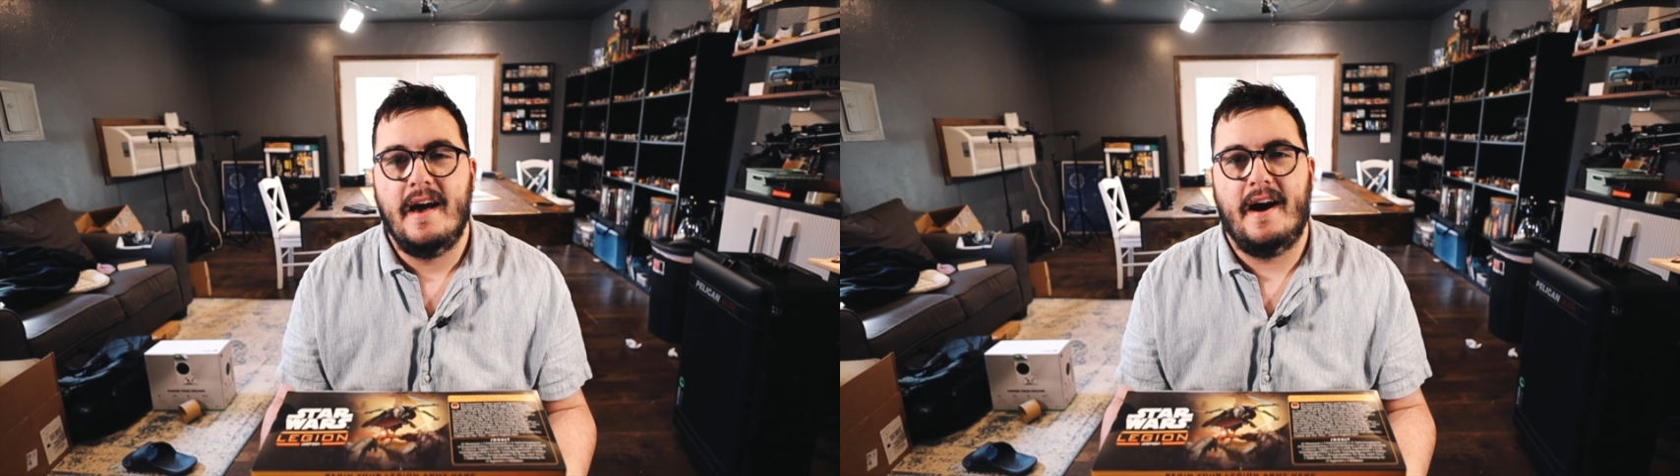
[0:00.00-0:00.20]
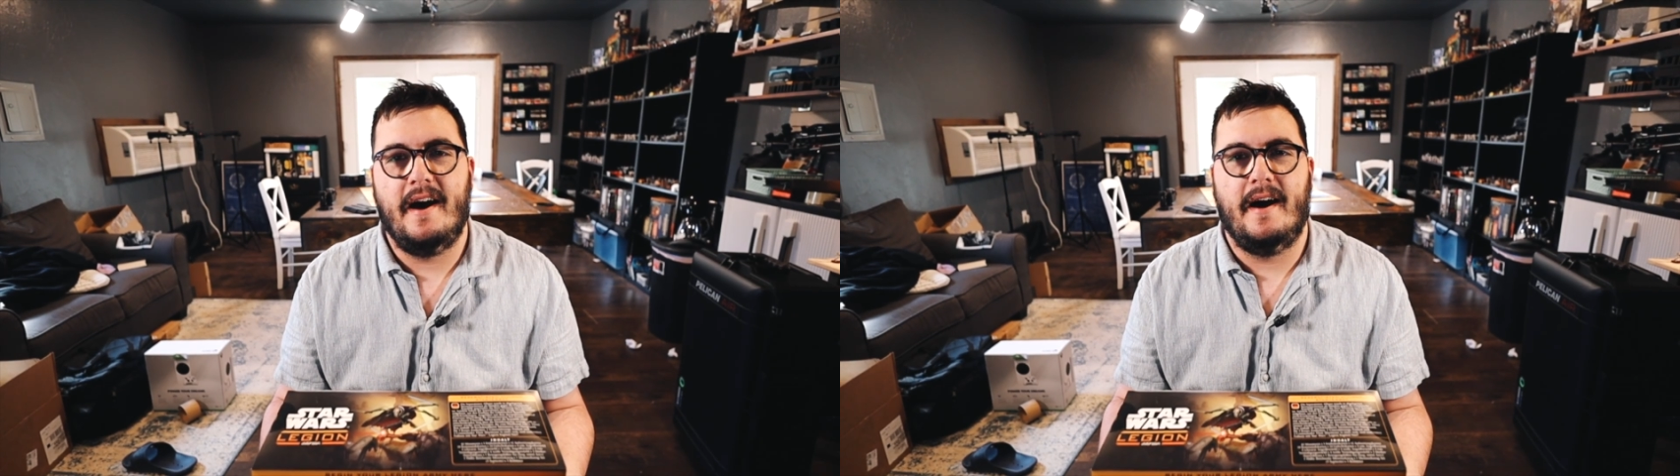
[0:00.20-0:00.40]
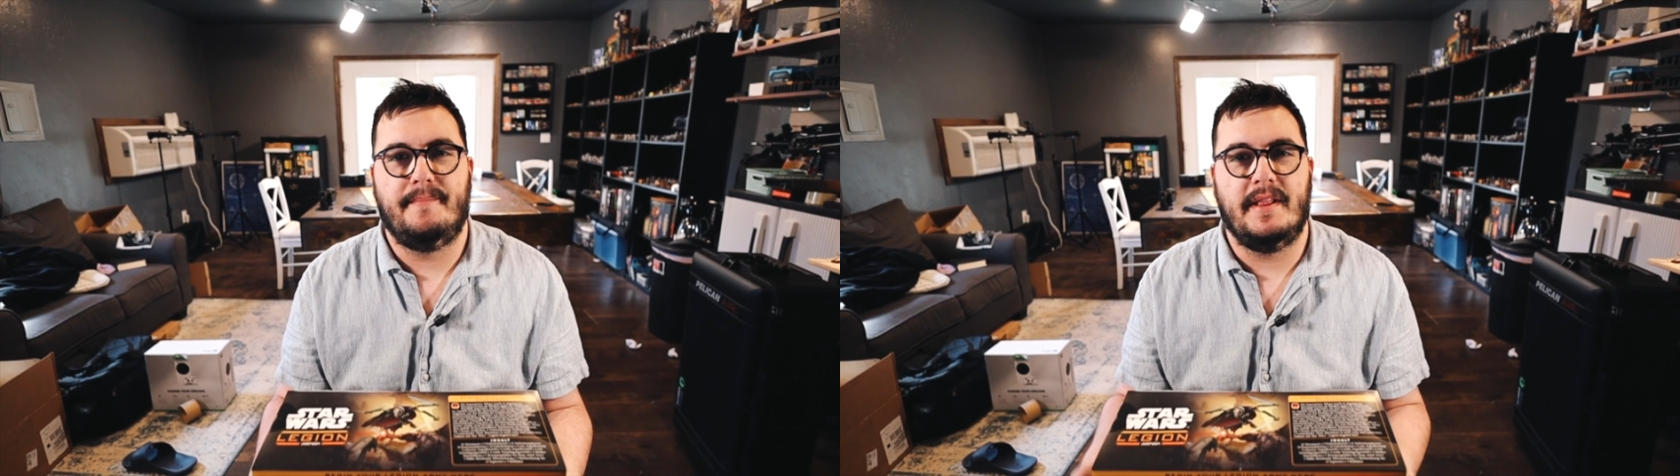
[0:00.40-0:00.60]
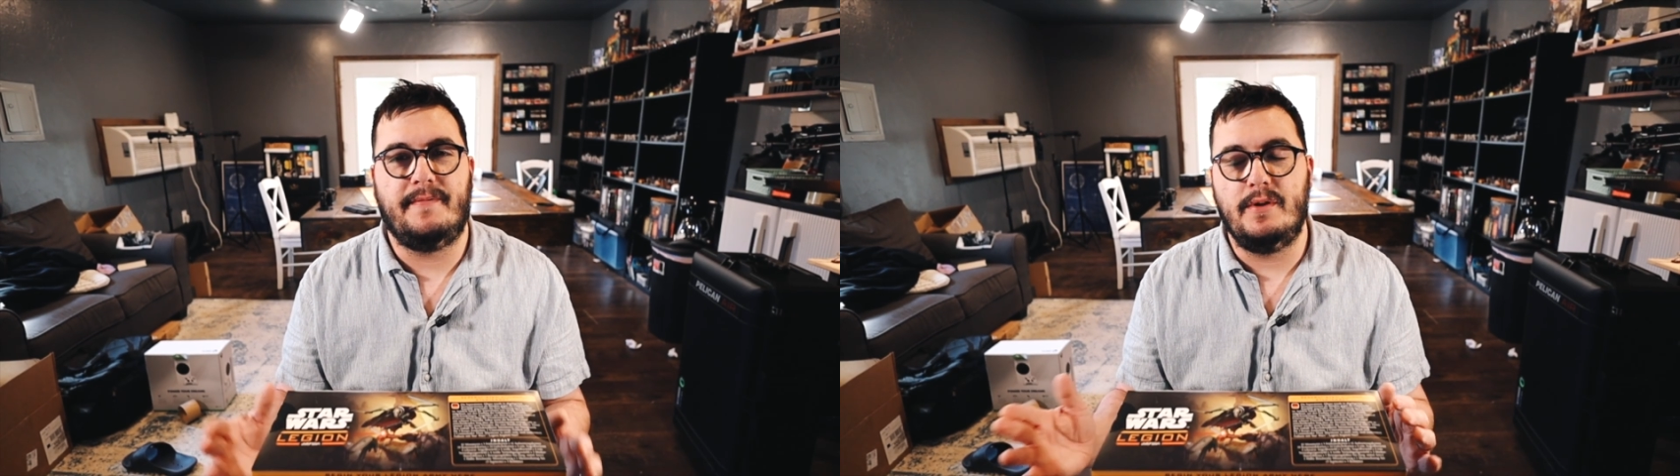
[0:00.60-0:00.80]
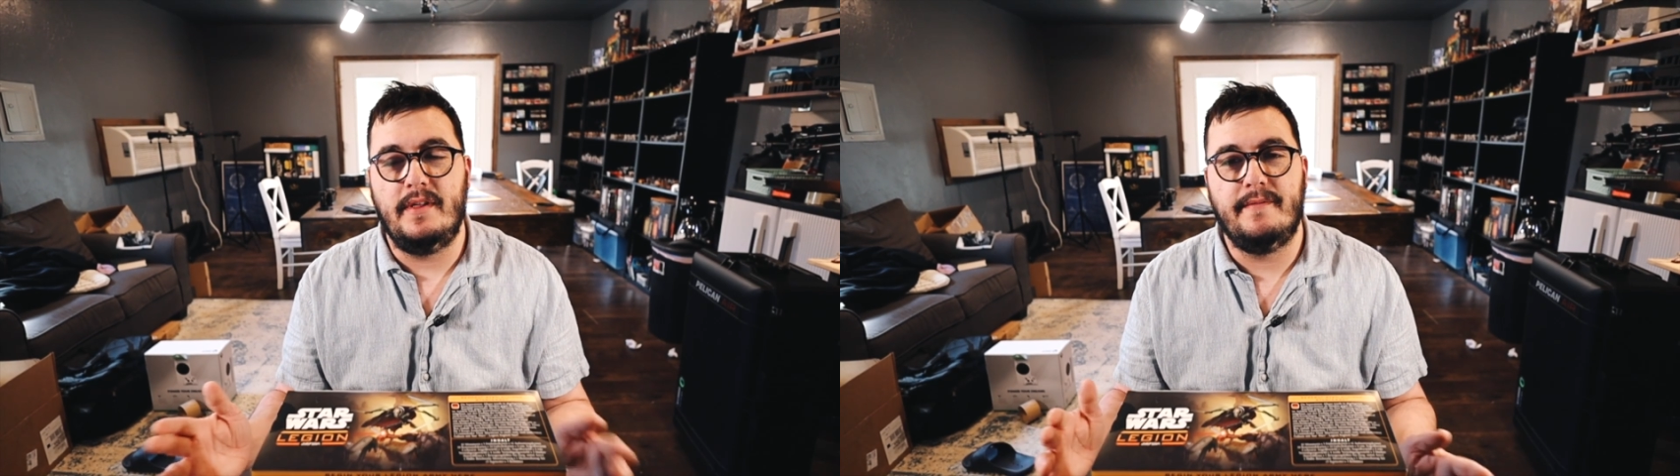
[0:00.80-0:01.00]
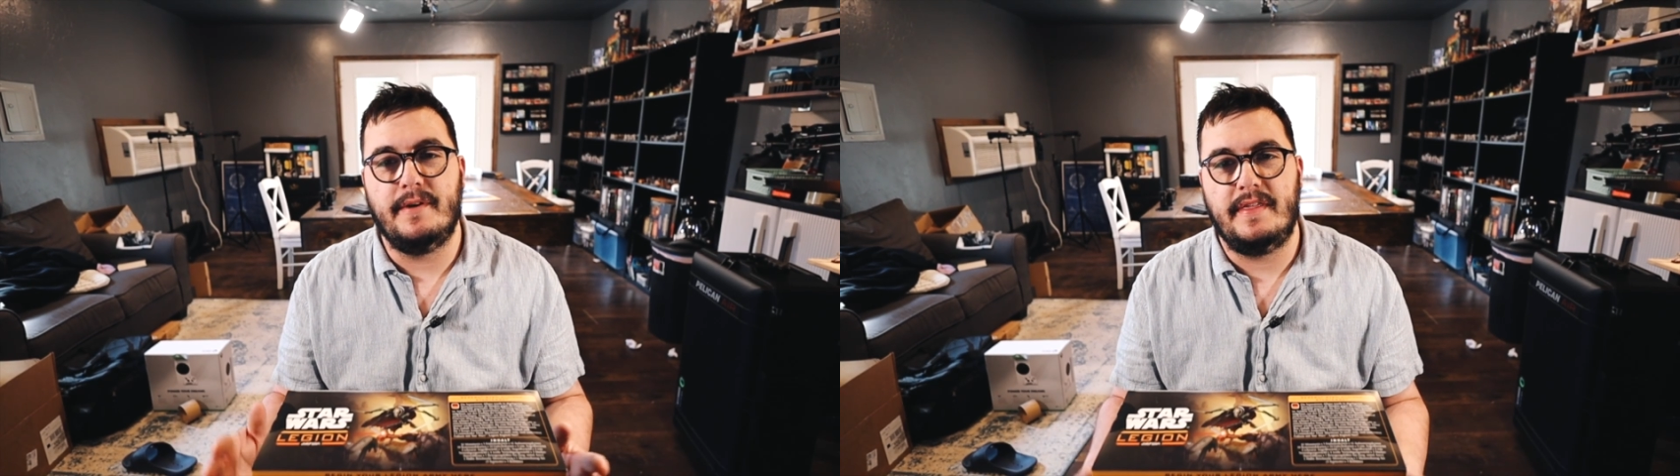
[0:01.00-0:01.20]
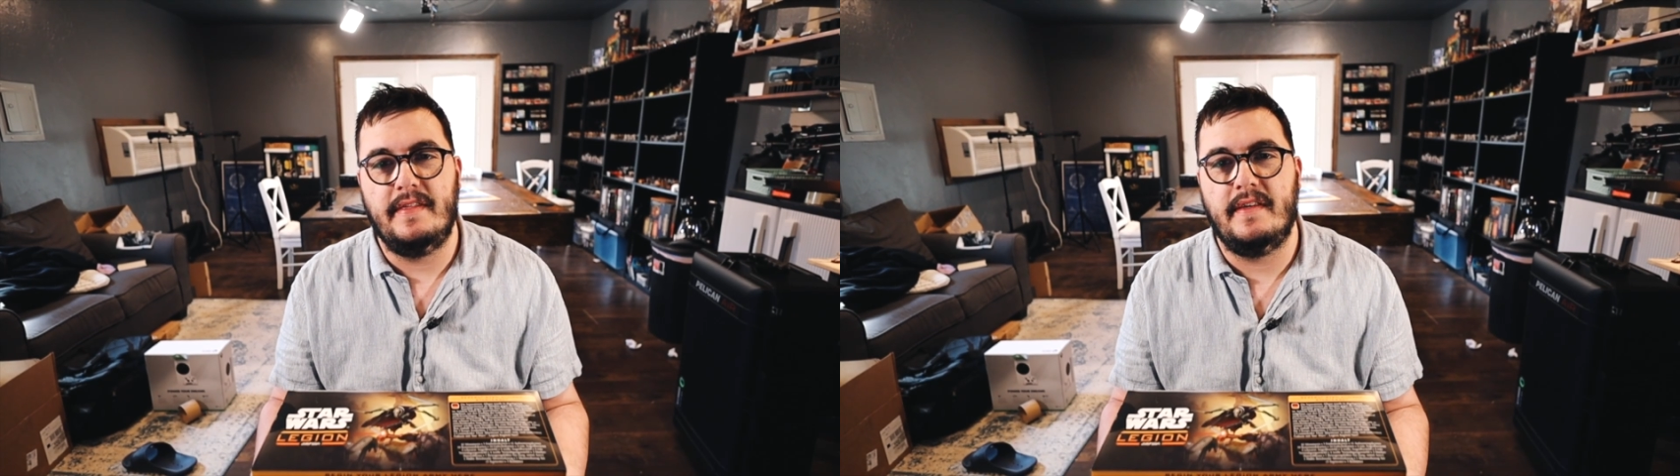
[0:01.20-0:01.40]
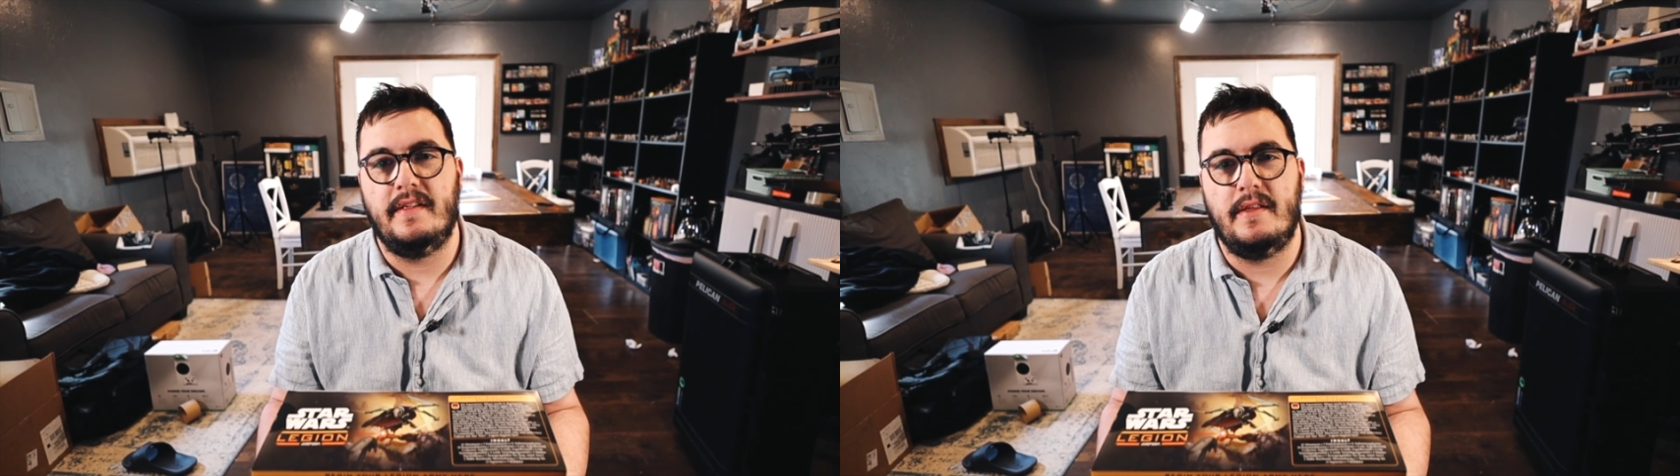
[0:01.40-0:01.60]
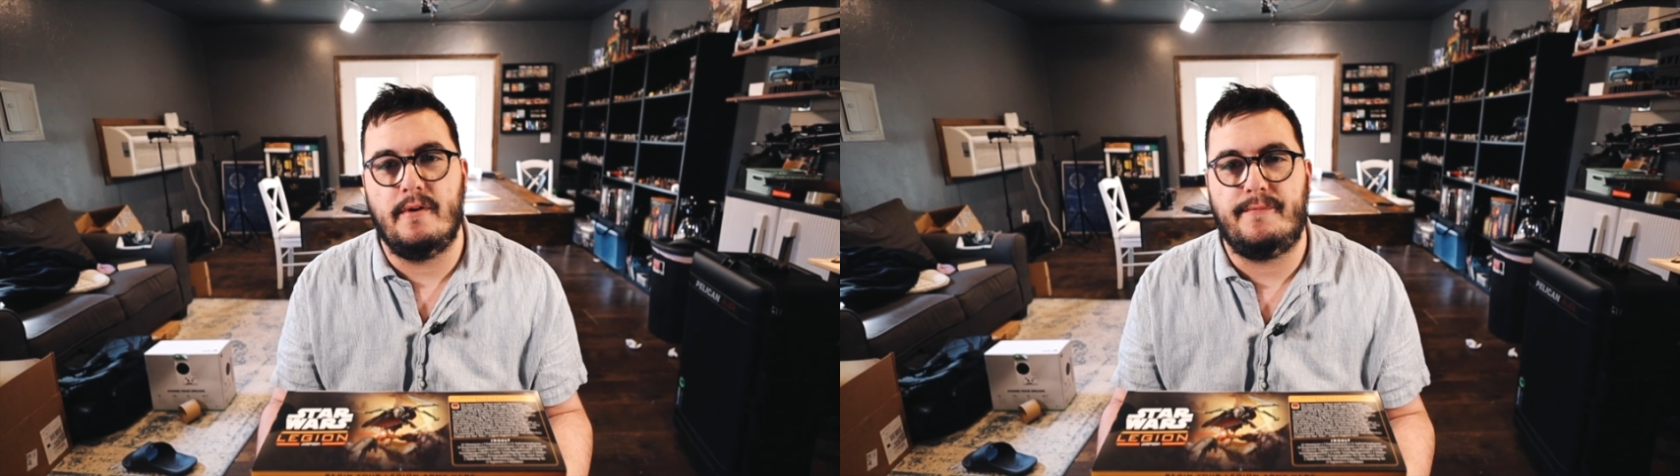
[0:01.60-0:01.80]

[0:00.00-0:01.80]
But if you live within the lower